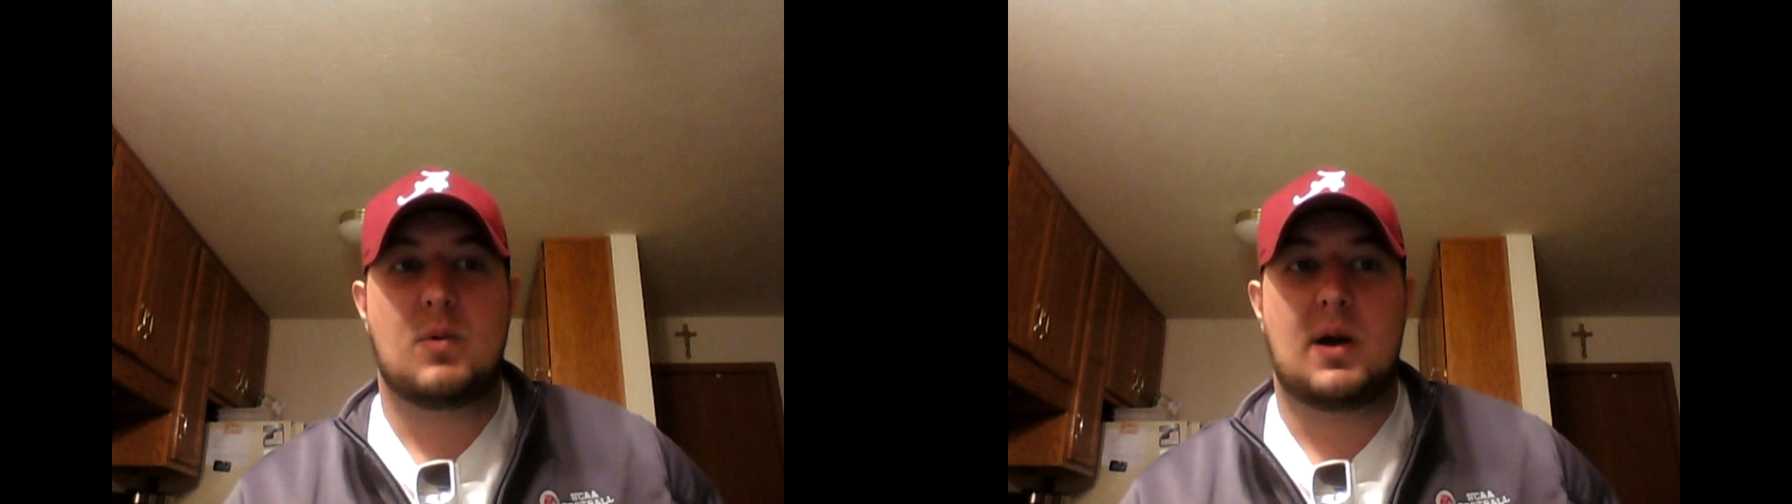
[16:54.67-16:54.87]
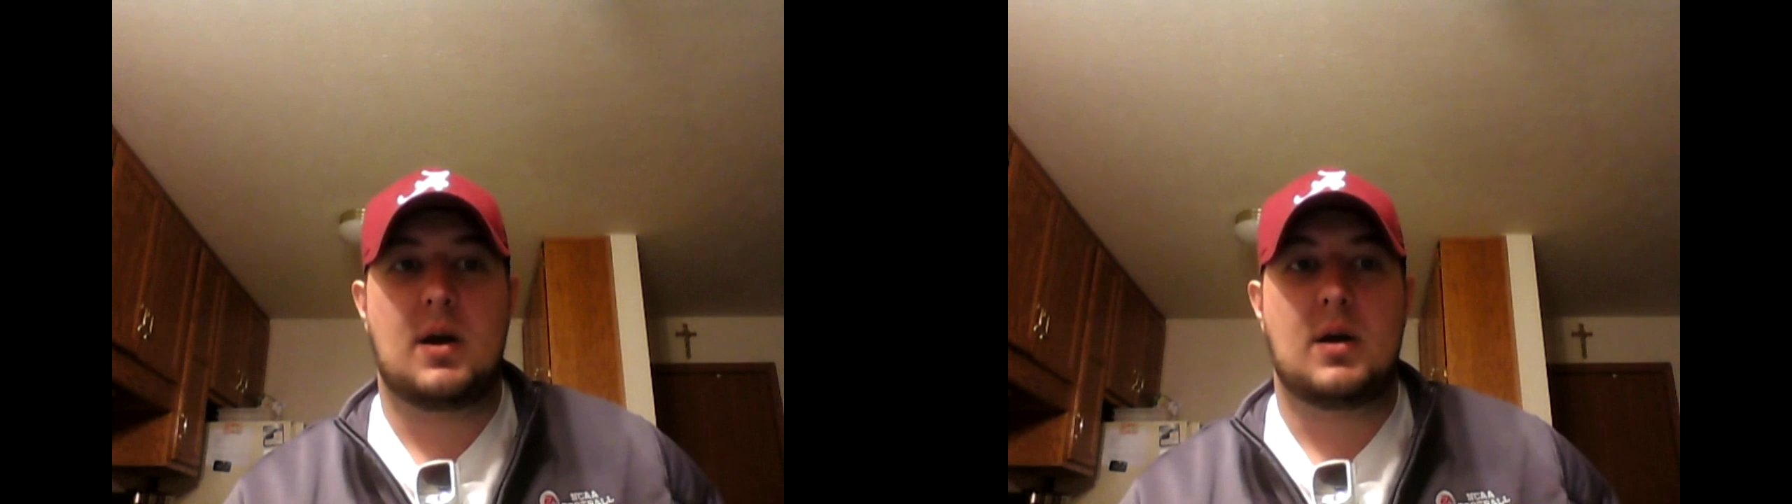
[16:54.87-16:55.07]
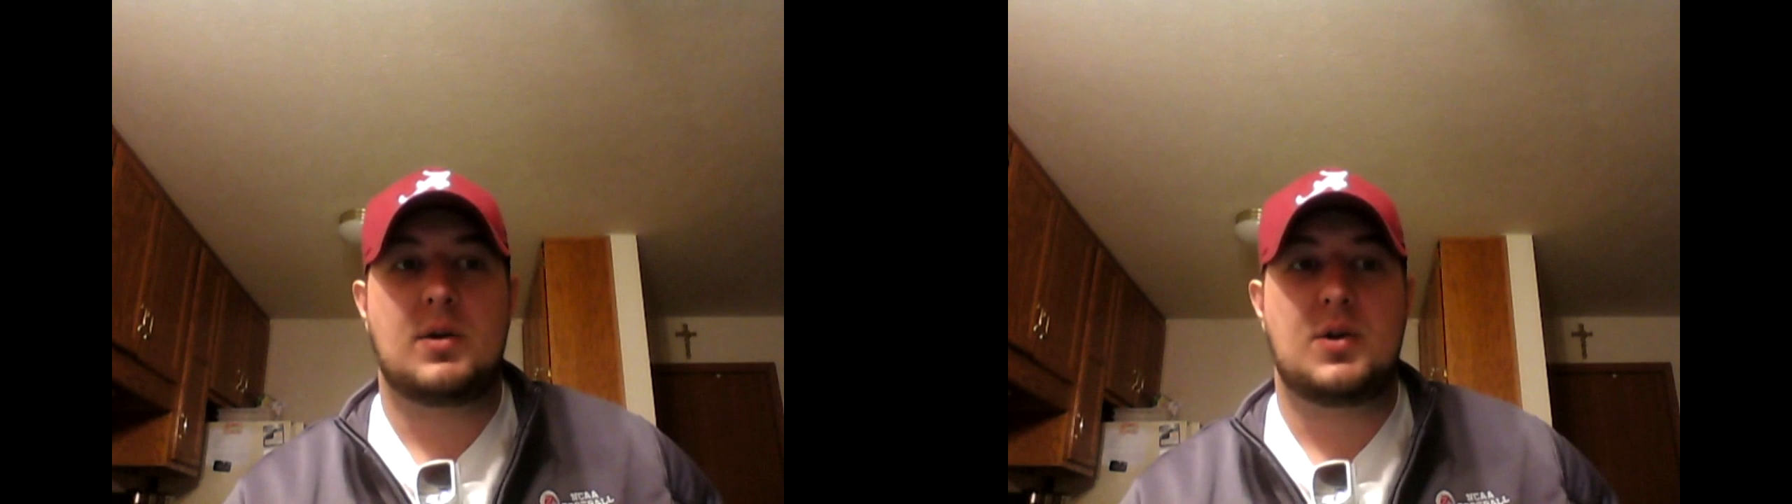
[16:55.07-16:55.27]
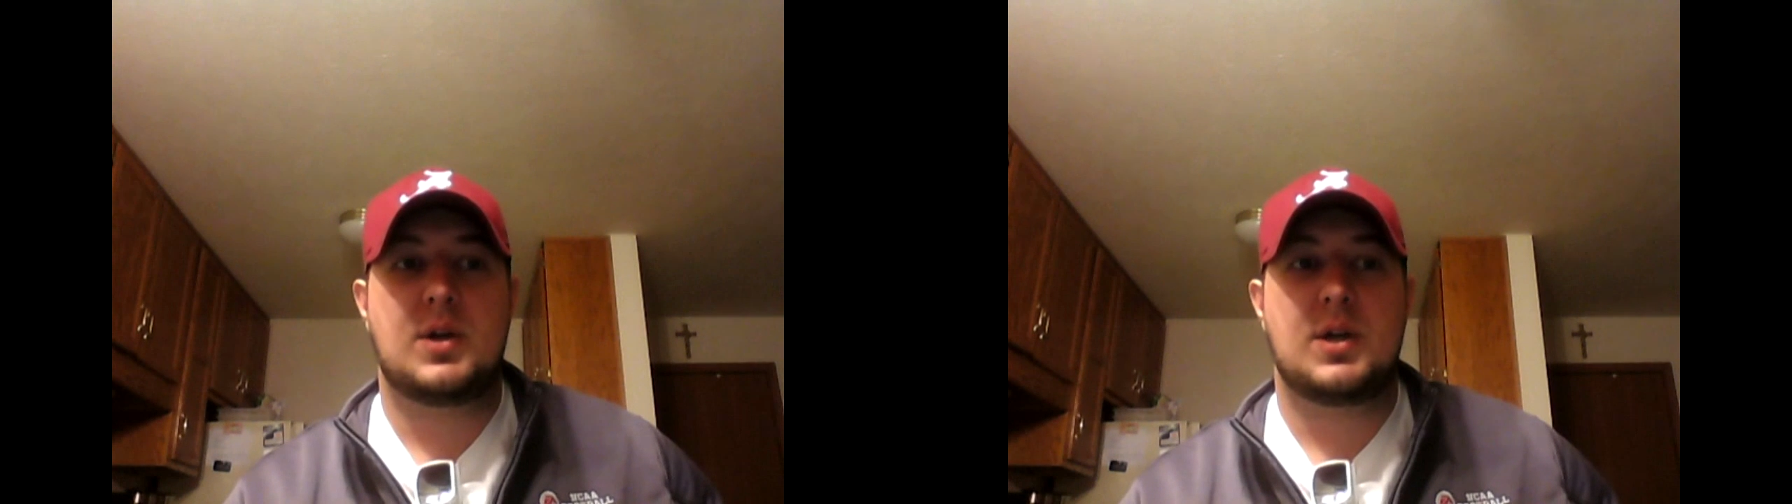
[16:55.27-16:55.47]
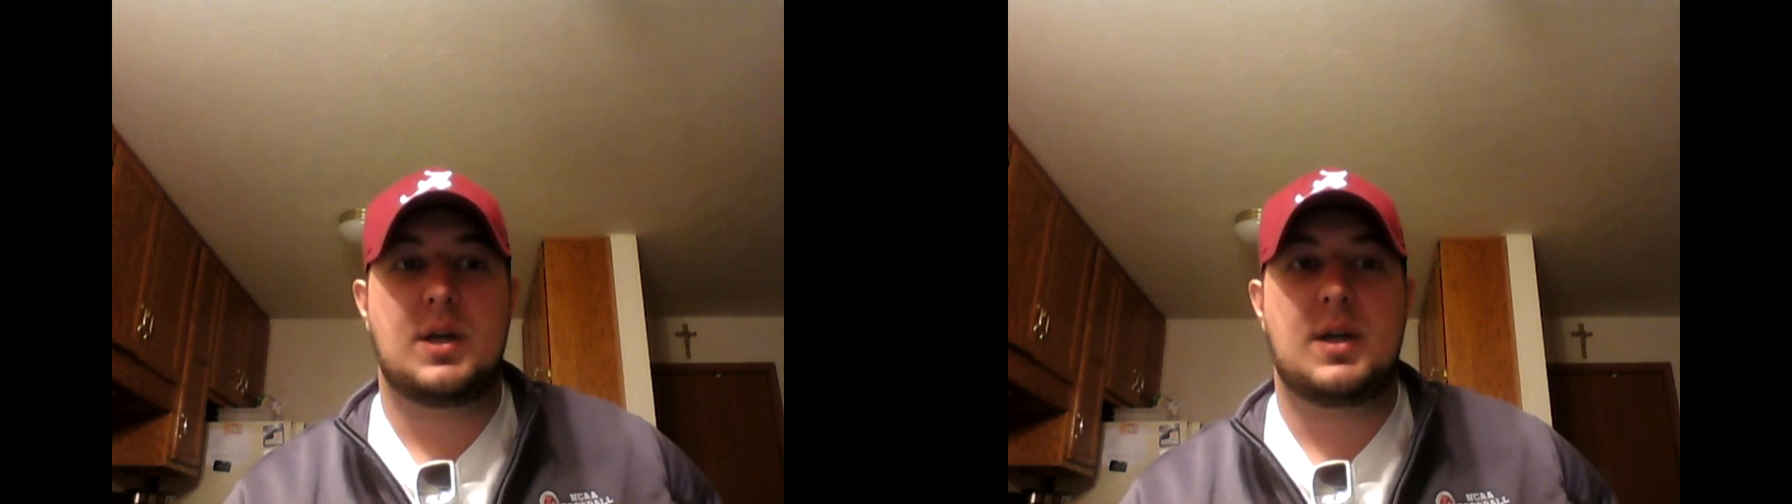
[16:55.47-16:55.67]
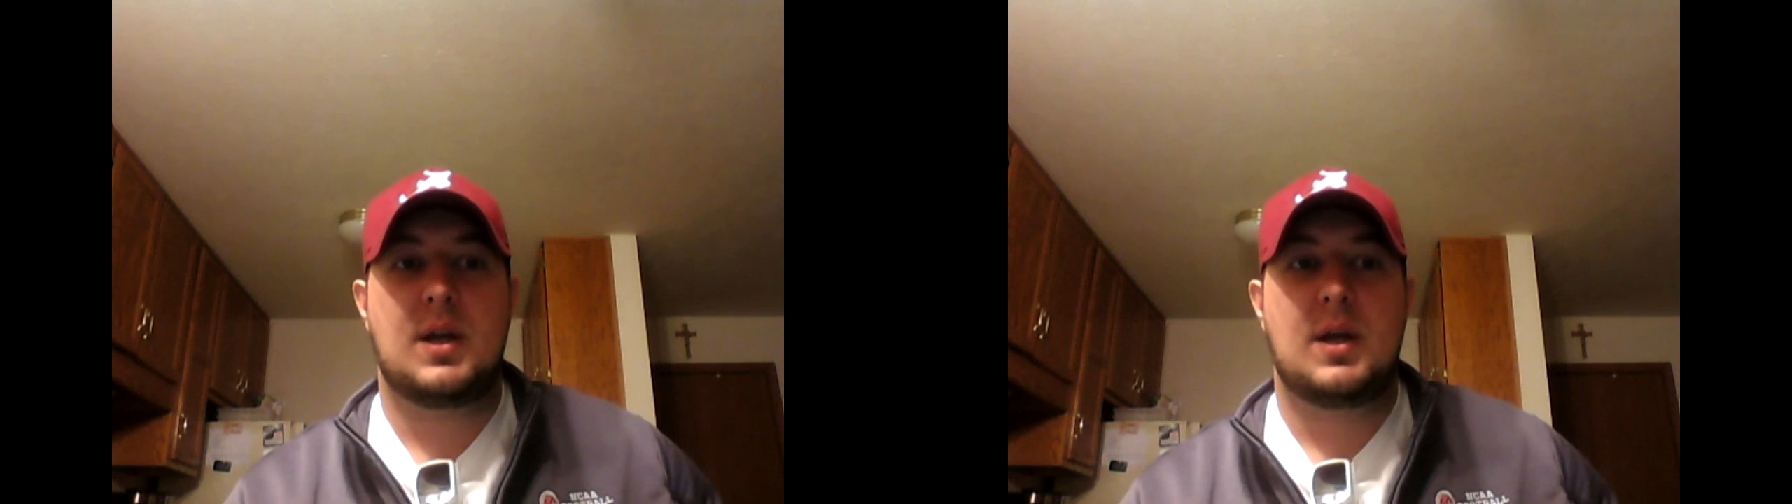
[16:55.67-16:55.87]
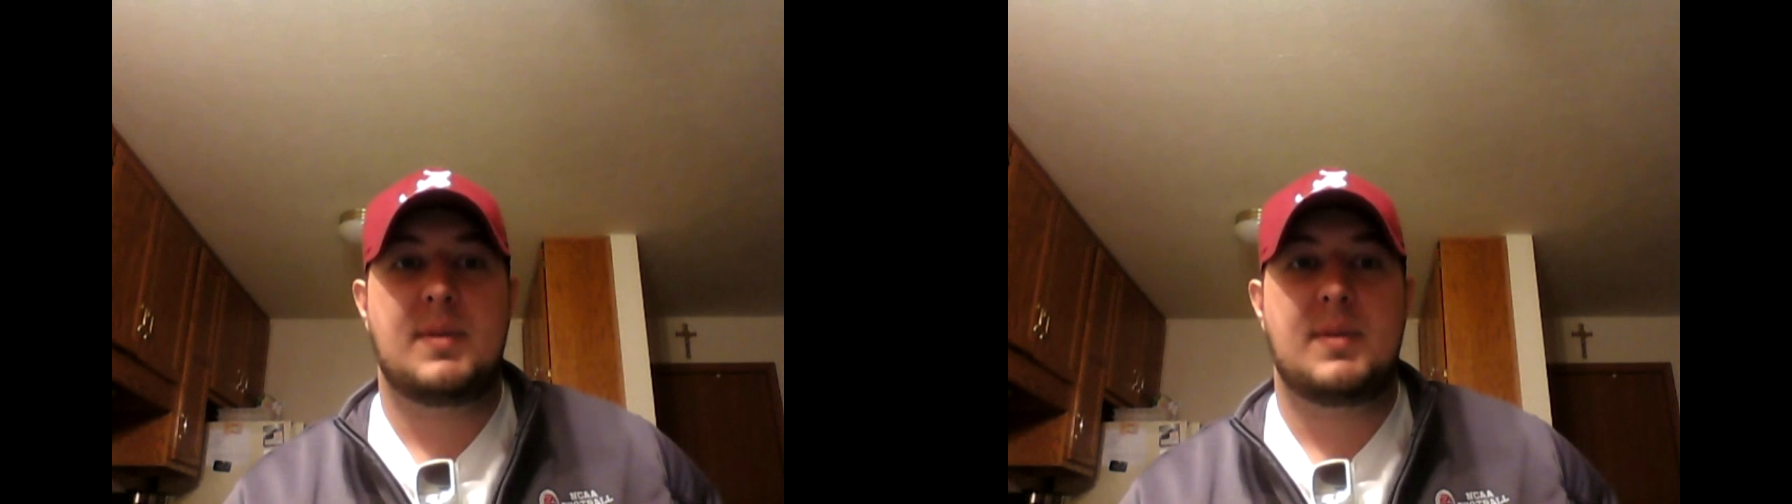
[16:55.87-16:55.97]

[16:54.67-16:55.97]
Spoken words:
where you could